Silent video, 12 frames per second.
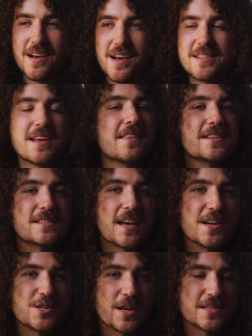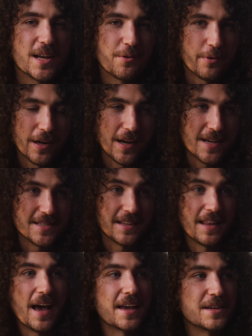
It's at this stage I started realizing that,